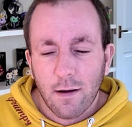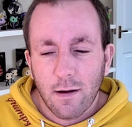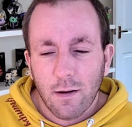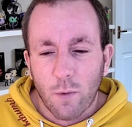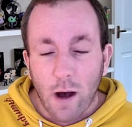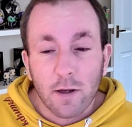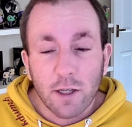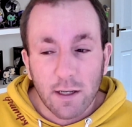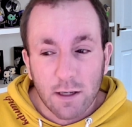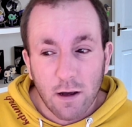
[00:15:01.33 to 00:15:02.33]
while
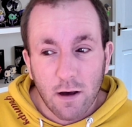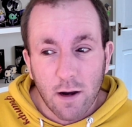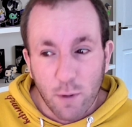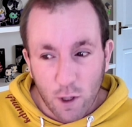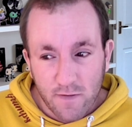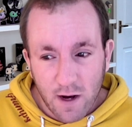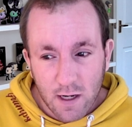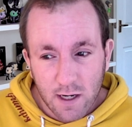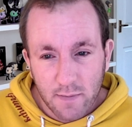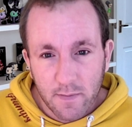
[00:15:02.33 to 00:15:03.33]
she's an abuse
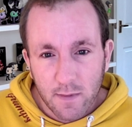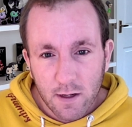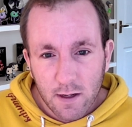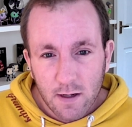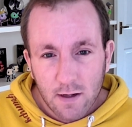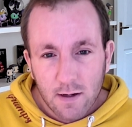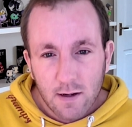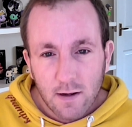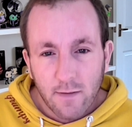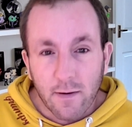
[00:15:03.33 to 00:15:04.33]
victim
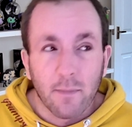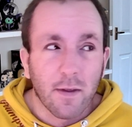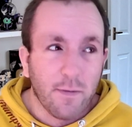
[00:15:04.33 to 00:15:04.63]
from the